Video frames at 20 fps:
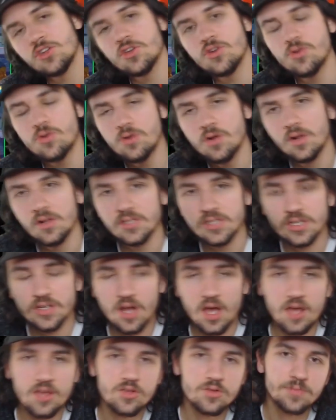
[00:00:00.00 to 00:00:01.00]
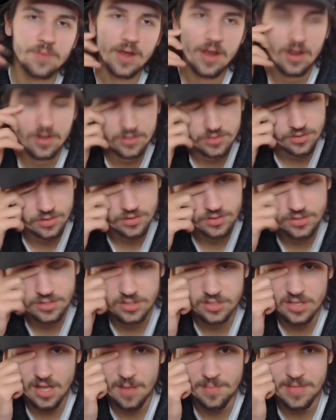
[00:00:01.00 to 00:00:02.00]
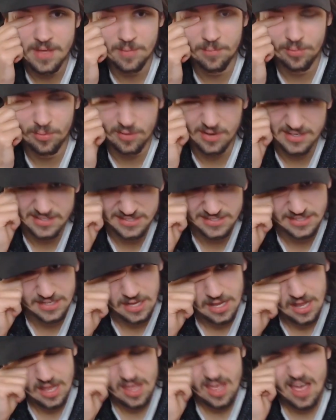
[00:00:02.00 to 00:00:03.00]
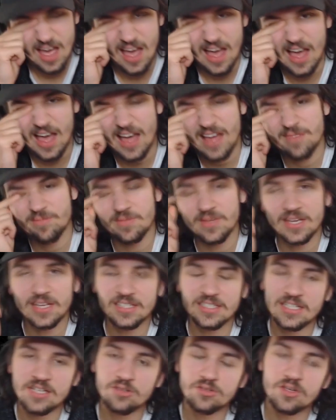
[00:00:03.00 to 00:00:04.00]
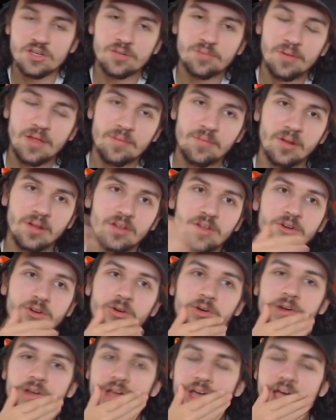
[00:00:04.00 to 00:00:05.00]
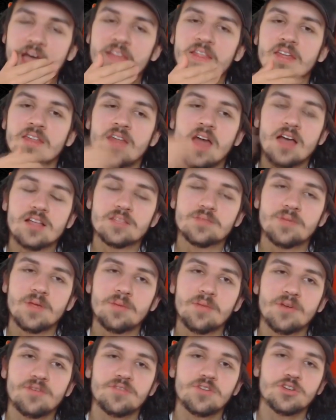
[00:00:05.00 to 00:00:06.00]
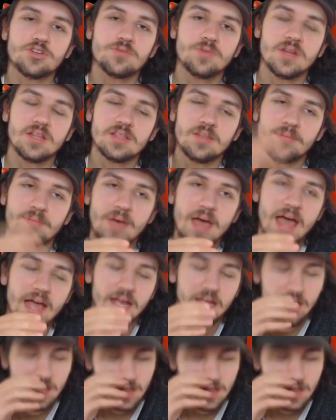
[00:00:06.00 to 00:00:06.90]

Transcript: knew to not use my Hunter to stop that Prince because he was gonna play Balloon, and then not to play my Fisherman at the back